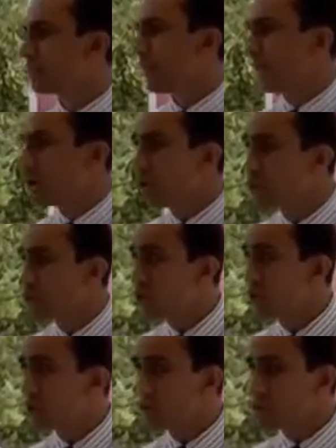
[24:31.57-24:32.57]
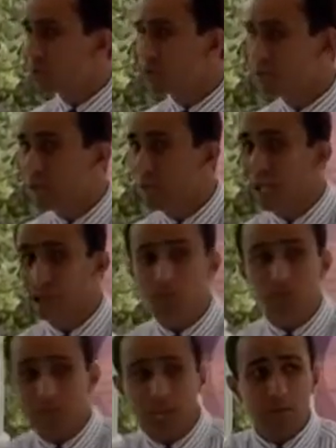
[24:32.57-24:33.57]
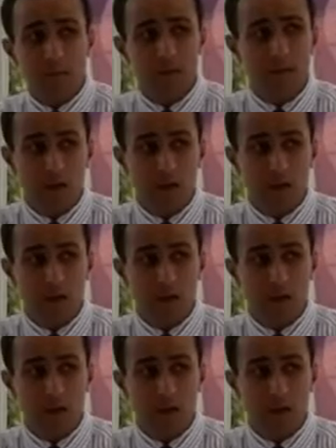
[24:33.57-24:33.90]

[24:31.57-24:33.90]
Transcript: And notice, the claims they made